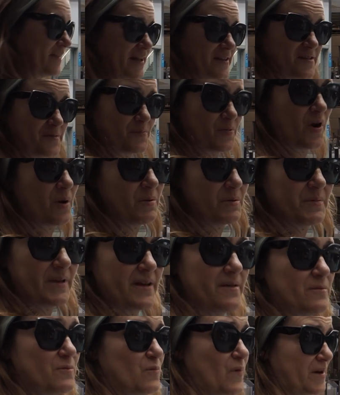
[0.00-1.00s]
That's
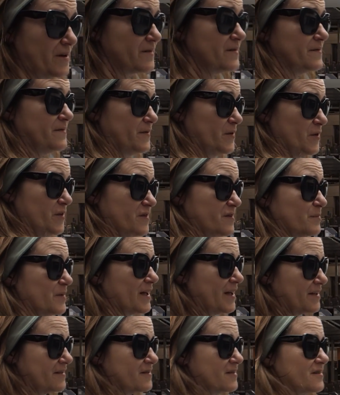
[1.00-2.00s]
probably one of the first
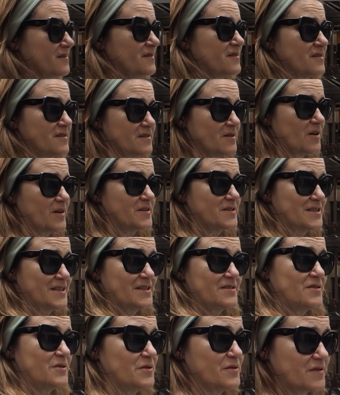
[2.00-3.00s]
places that I
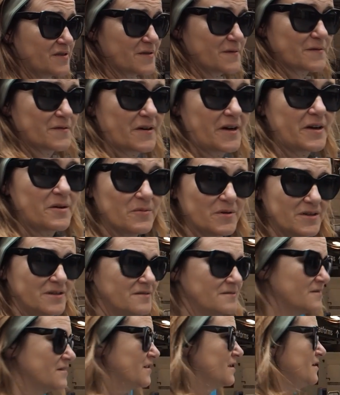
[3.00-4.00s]
did used to
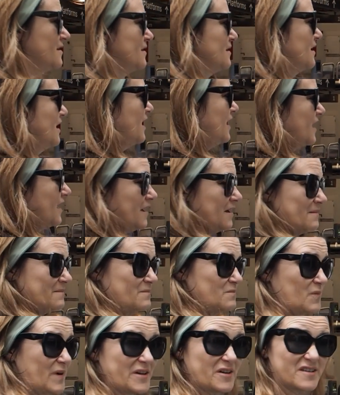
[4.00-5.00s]
frequent um,
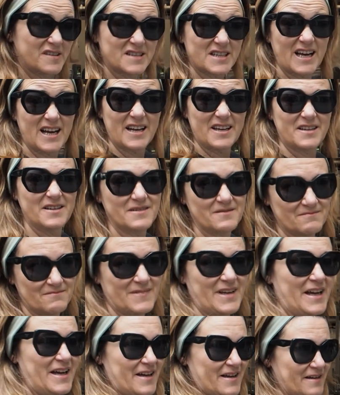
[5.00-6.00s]
when I started,
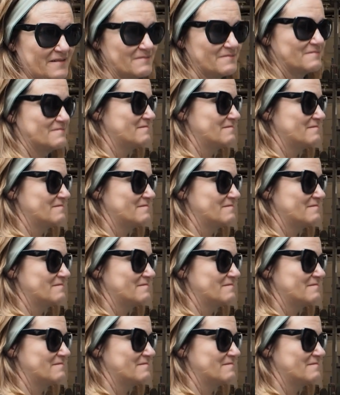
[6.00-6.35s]
yeah